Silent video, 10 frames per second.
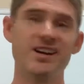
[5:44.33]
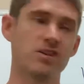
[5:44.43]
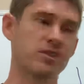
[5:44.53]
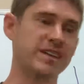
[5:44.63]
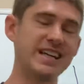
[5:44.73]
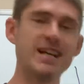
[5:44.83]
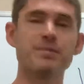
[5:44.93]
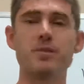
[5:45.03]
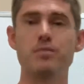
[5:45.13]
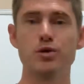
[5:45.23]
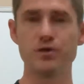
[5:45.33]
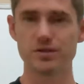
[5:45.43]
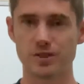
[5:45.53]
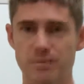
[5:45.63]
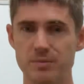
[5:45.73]
Or get up and move a
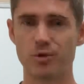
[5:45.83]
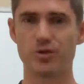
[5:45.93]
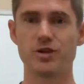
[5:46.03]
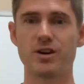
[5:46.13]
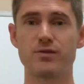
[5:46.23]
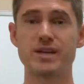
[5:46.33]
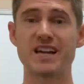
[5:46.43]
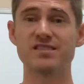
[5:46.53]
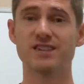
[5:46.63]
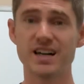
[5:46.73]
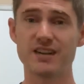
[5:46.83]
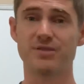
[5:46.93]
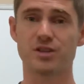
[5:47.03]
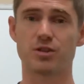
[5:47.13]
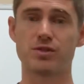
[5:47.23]
little bit more in your everyday
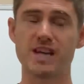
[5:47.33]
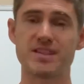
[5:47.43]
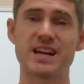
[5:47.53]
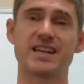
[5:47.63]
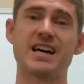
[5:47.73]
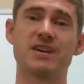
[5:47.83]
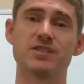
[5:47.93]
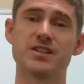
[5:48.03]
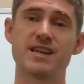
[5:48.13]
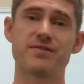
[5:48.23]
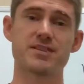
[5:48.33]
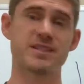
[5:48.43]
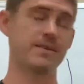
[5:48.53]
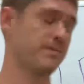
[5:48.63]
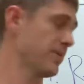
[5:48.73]
life to create that calorie
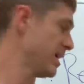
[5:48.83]
deficit.